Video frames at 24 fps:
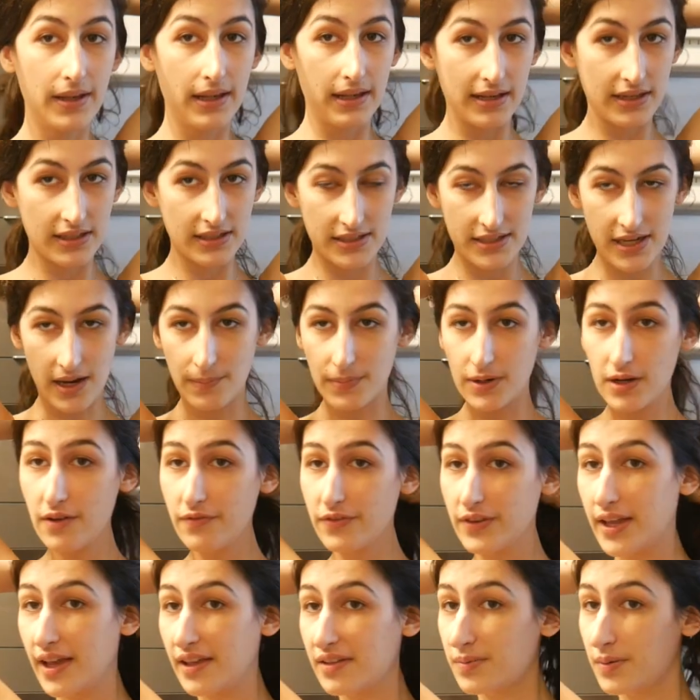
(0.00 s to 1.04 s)
linked down below if
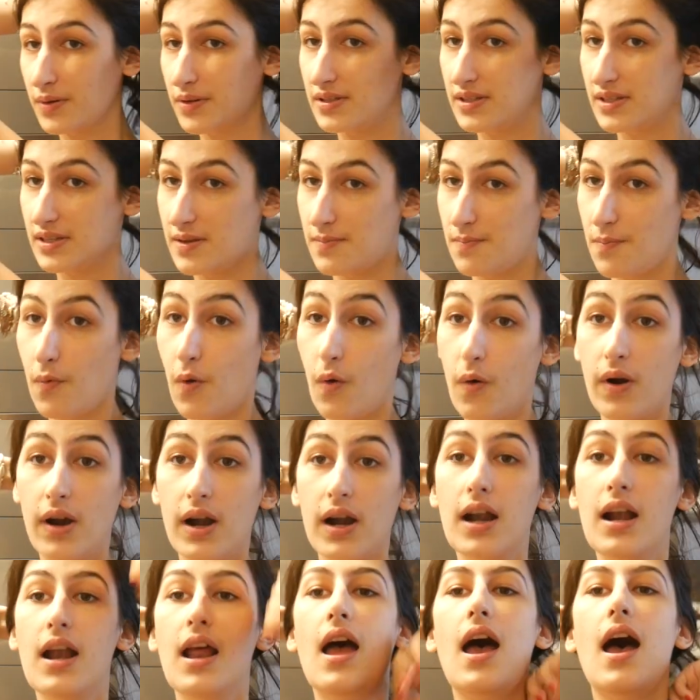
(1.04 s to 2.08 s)
you guys want to see more.